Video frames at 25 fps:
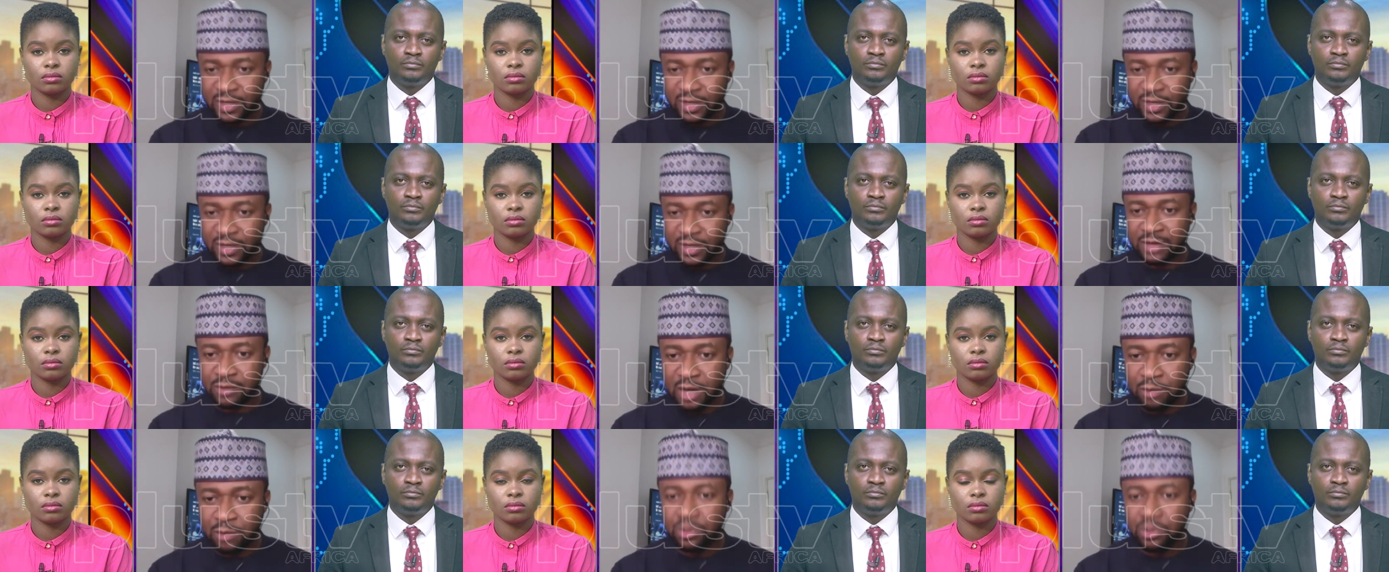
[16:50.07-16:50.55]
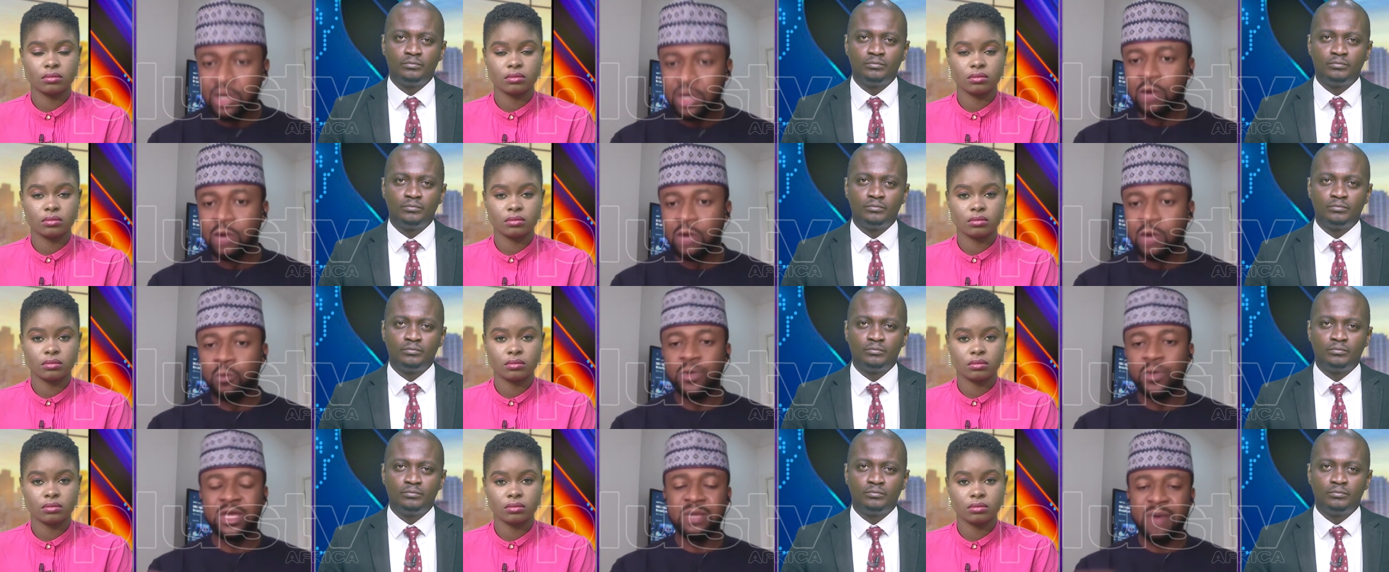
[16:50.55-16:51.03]
Speaker 1: We keep having
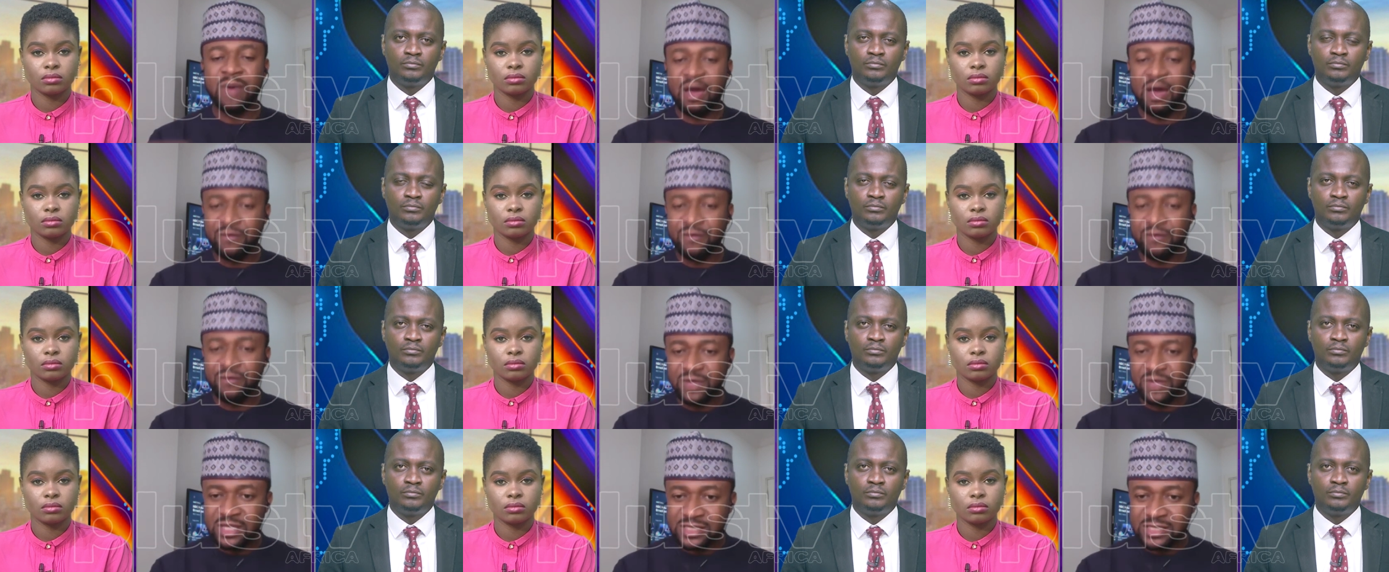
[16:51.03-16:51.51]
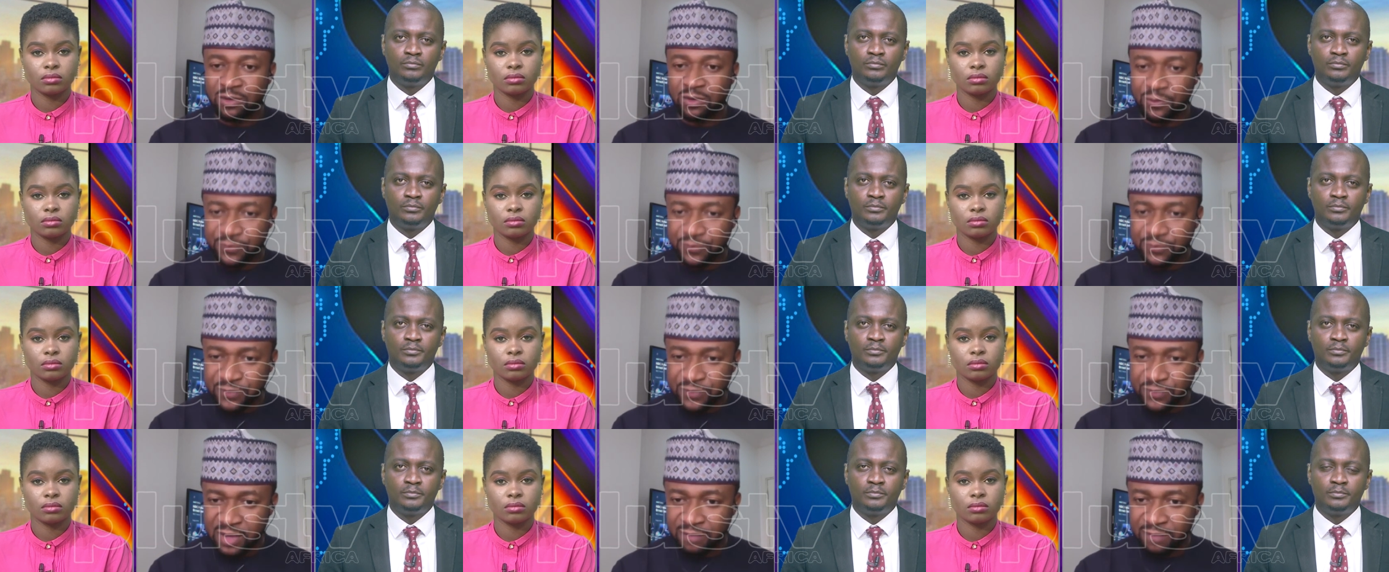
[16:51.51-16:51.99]
this kind of fear flying
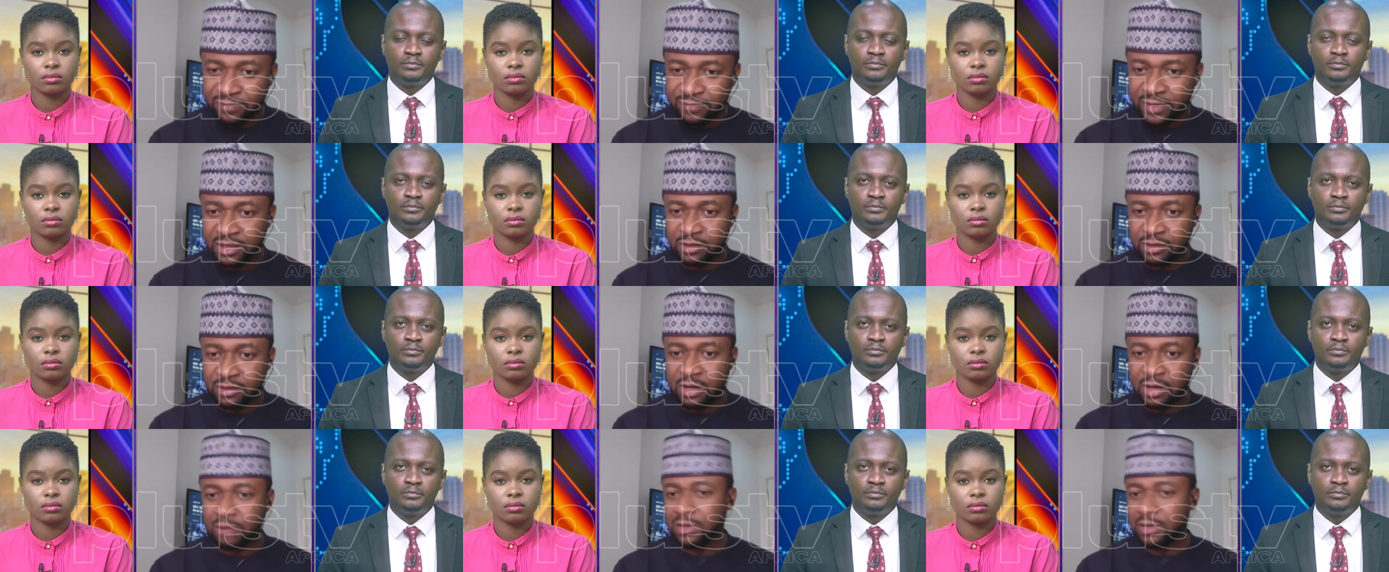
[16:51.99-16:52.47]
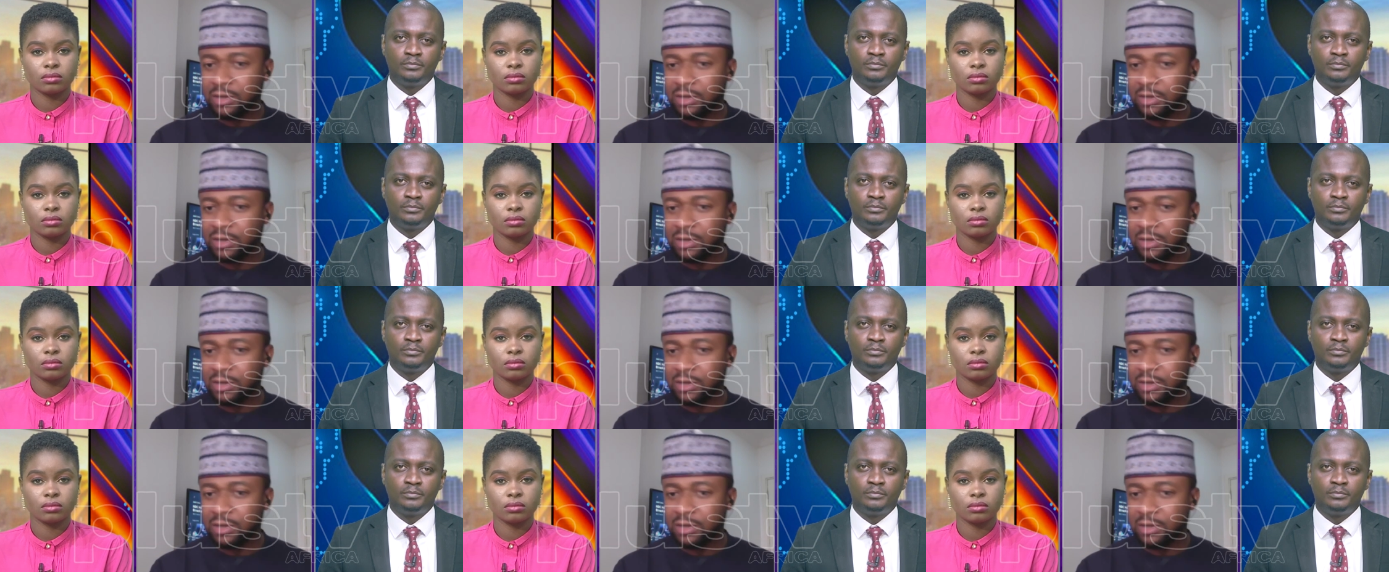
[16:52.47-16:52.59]
around. And like I